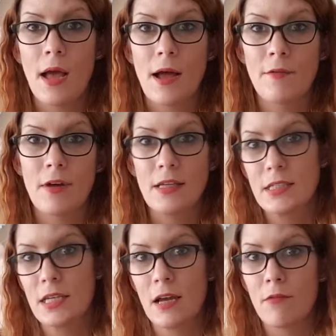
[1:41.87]

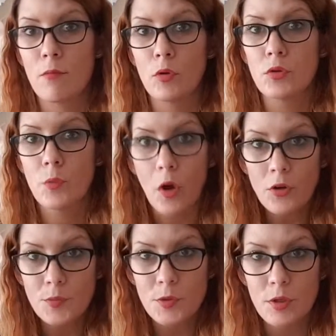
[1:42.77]
anorexia and multiple
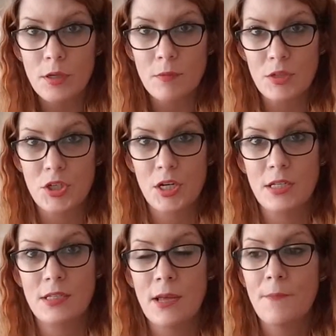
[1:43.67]
hospital
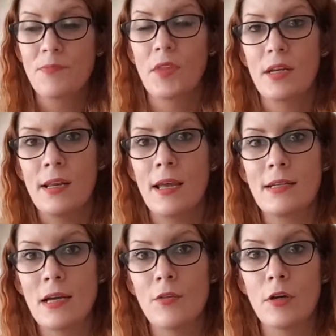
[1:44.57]
admissions, later
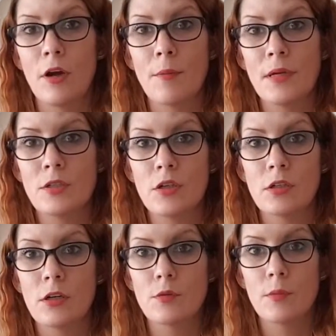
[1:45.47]
down the line being
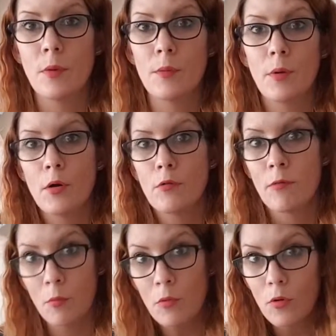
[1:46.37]
diagnosed with bipolar
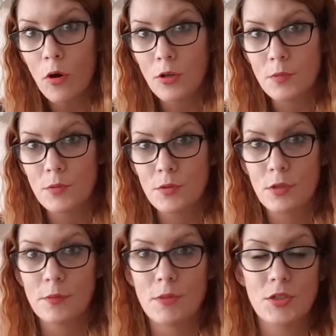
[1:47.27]
and more
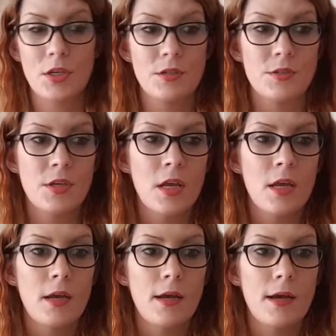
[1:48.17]
hospital admissions,
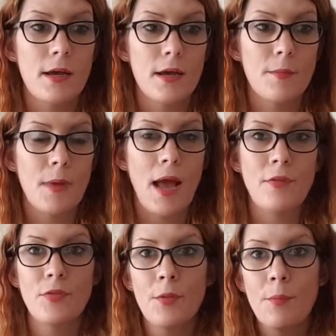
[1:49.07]

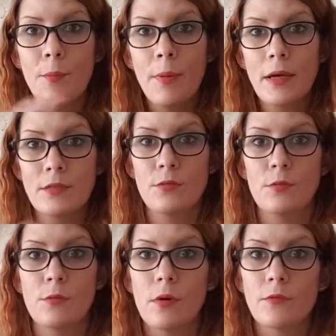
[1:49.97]
and the
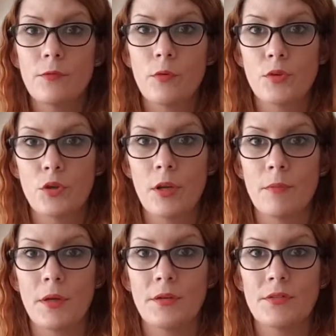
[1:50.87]
battle for
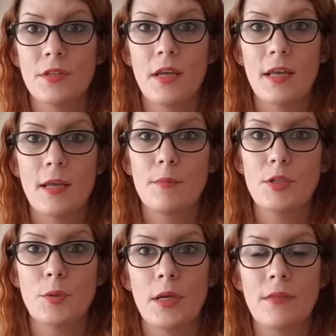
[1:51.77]
treatment in
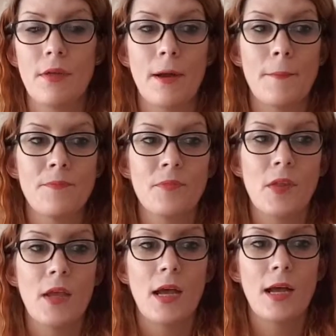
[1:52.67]
between that.
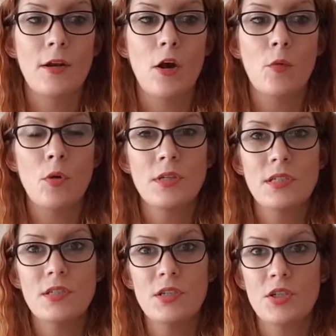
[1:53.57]
And I
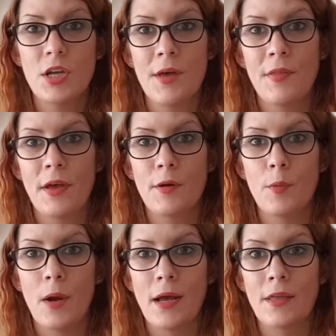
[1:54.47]
wanted to share that in a
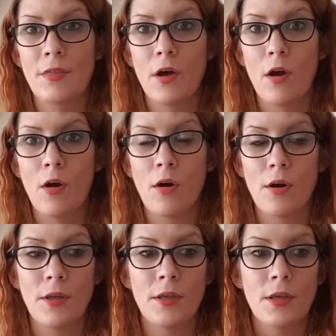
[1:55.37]
way that
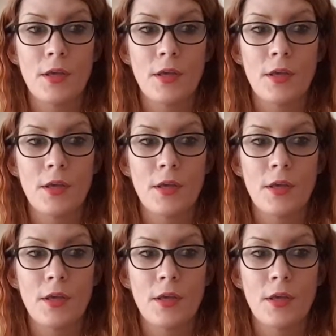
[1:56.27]
I